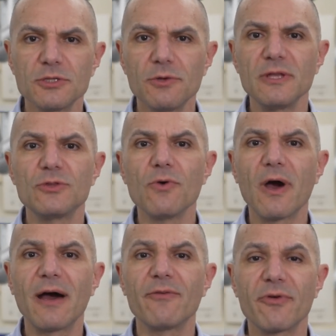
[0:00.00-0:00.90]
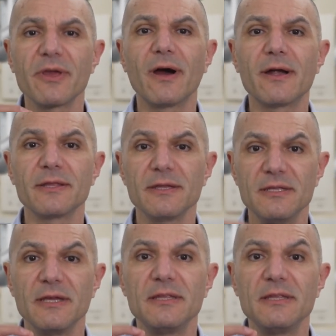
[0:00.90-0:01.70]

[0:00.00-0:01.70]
you need to have regarding the